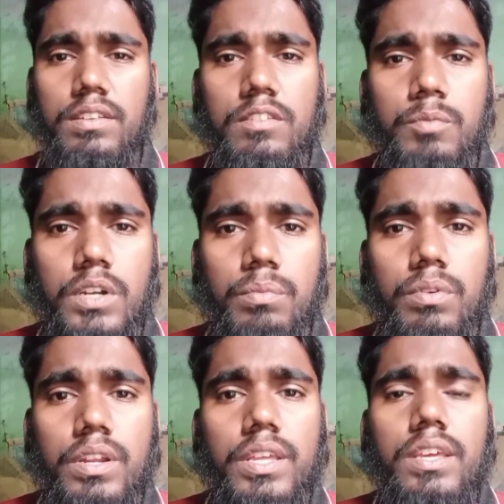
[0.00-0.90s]
this
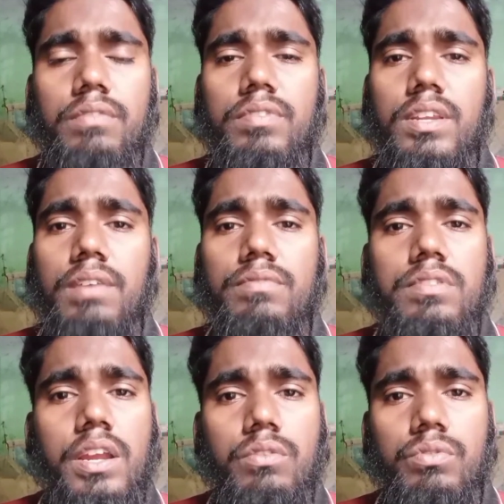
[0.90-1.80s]
vocabulary, even I'm
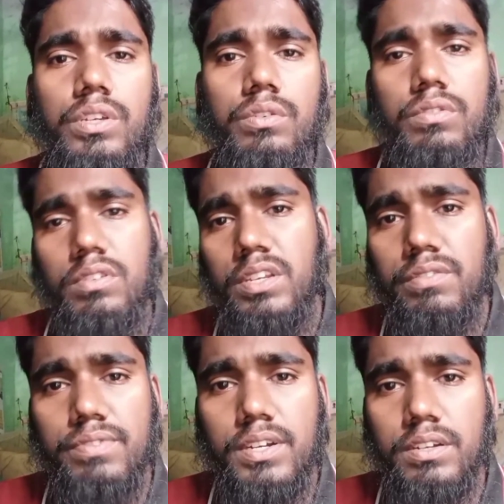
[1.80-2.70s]
trying to use a
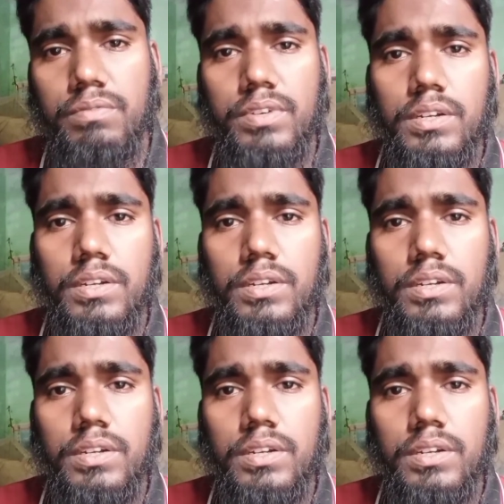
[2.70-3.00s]
different